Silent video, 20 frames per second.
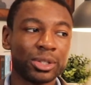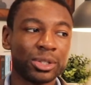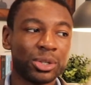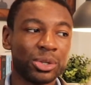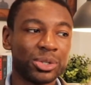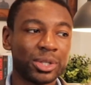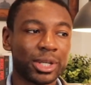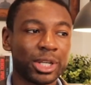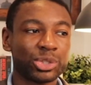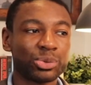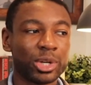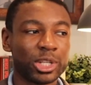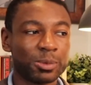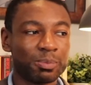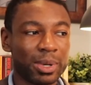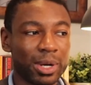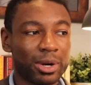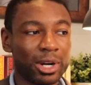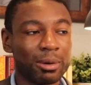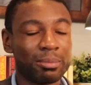using a
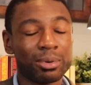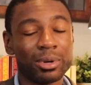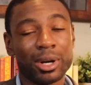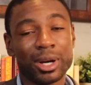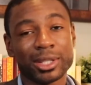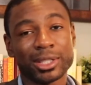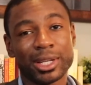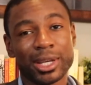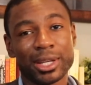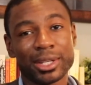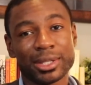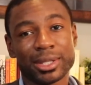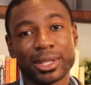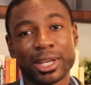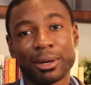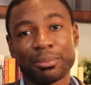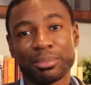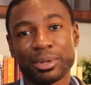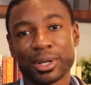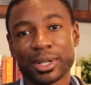transparent process
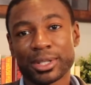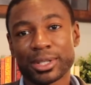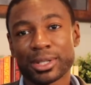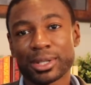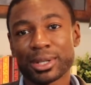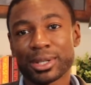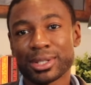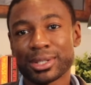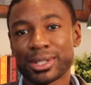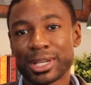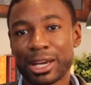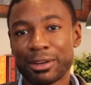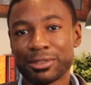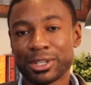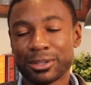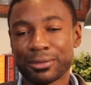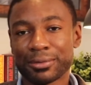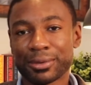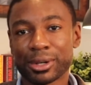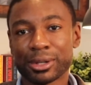that puts
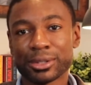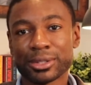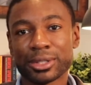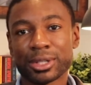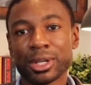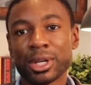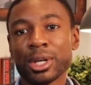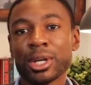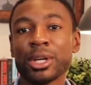safety first."